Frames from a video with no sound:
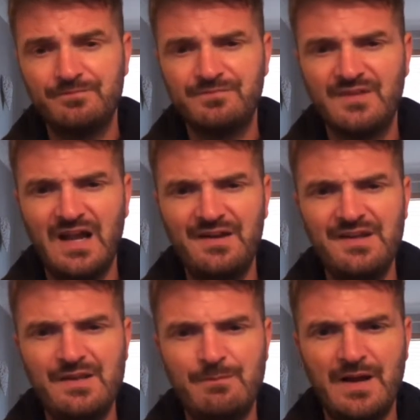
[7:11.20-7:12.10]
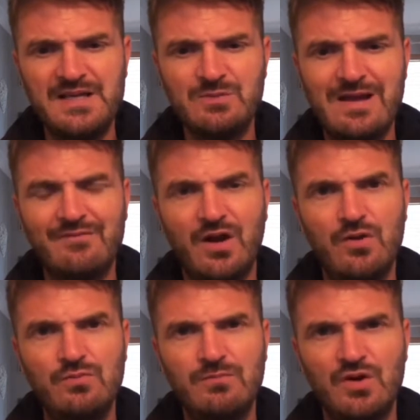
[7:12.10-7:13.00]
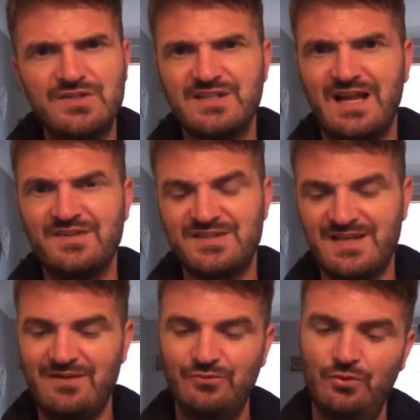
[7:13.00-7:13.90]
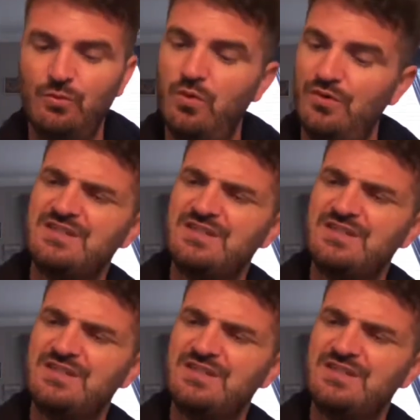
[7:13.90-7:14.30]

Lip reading: And in the base, we have oak moss and sandalwood.